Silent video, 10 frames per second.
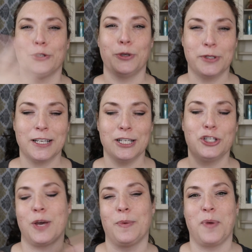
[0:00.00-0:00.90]
So it's
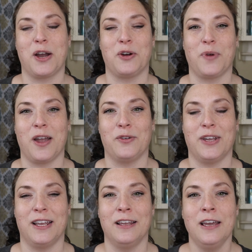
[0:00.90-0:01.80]
just coming back around,
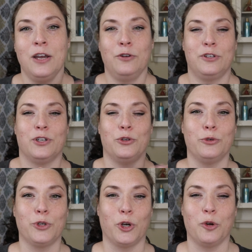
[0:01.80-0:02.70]
and just a
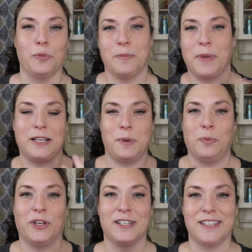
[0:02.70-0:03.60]
new term, and makes
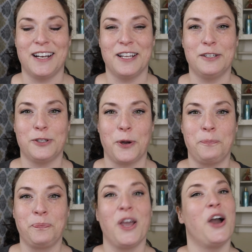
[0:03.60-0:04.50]
people excited.
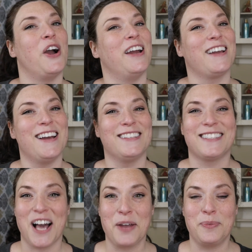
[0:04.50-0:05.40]
So, all right, guys,
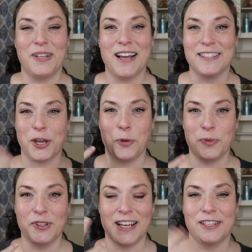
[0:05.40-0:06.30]
God bless. I hope
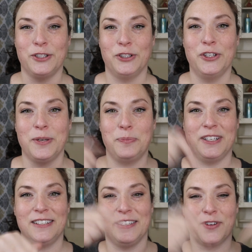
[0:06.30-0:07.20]
you like the look.
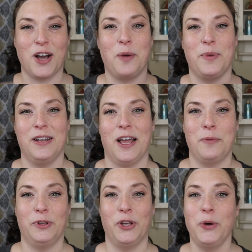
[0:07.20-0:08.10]
Please leave a comment
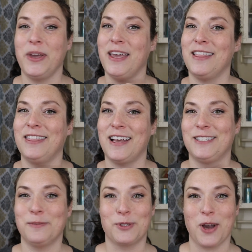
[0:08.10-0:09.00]
down below. Hit
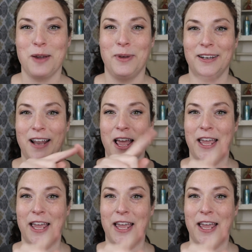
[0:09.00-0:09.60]
that subscribe button.